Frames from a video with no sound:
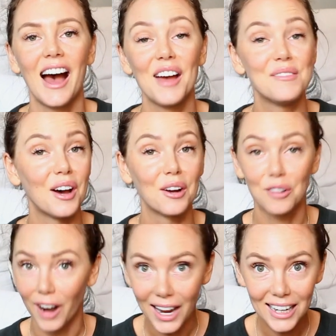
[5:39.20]
I felt
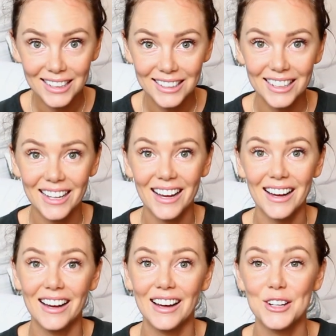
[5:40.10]
great
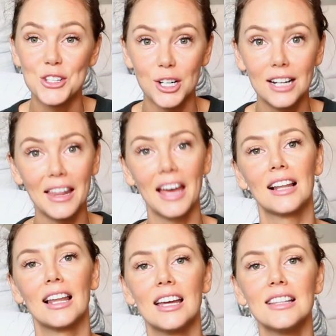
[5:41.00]
during that
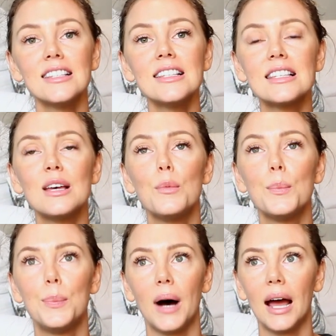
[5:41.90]
cleanse,
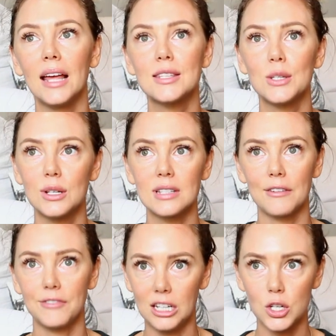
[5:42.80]
but as soon as
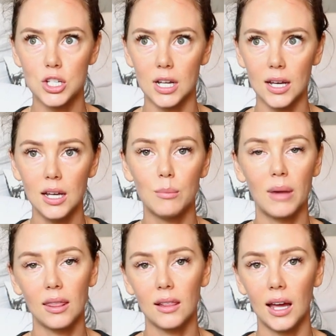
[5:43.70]
I finished it a
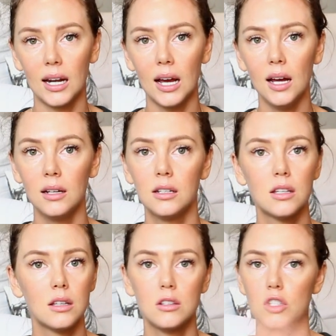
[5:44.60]
month later,
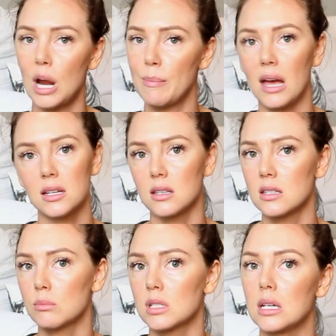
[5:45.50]
straight back to the
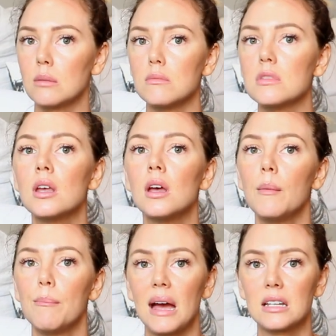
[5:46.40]
symptoms,
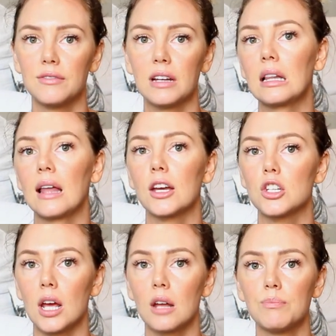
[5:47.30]
back to feeling like
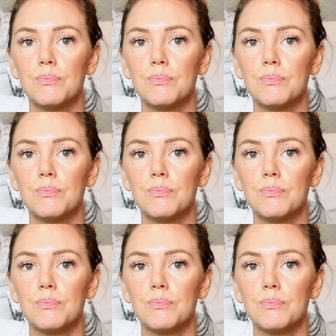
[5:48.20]
shit.